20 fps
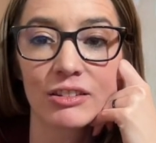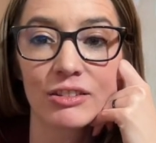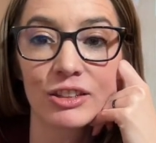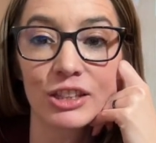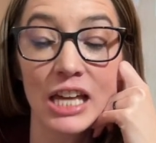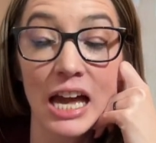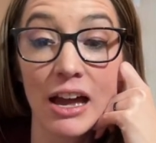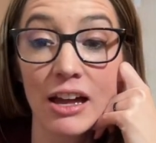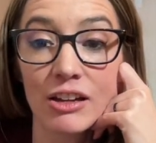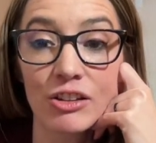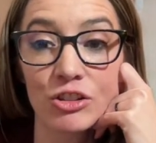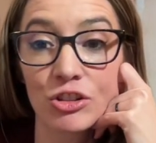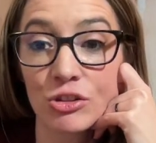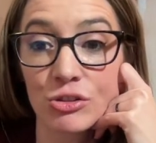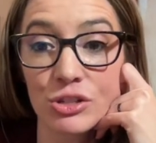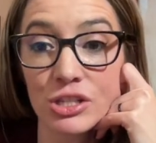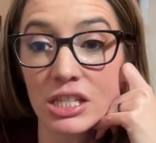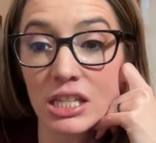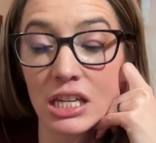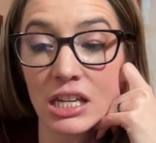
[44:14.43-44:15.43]
that,
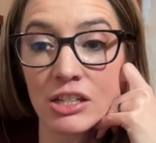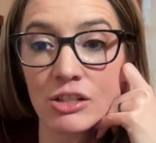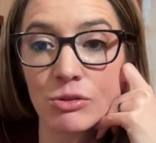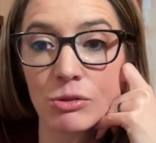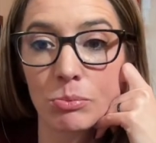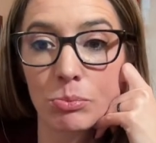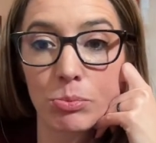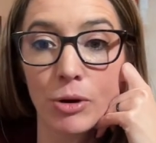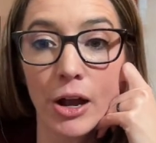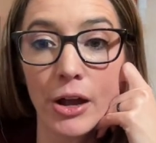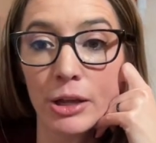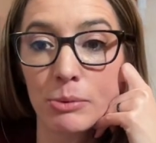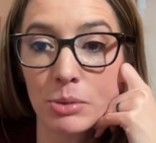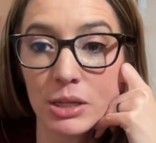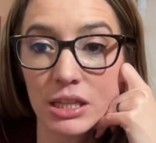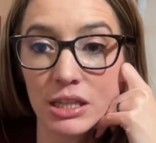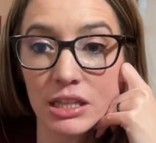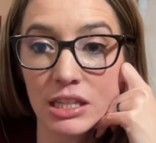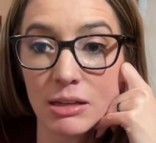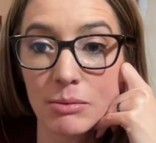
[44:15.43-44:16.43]
those things would probably be
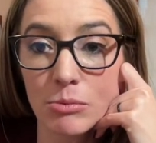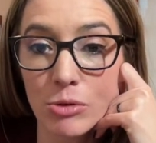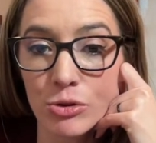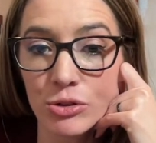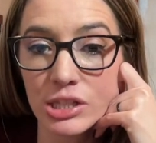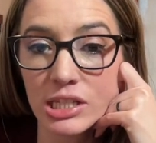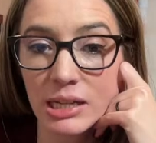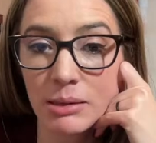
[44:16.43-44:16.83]
the most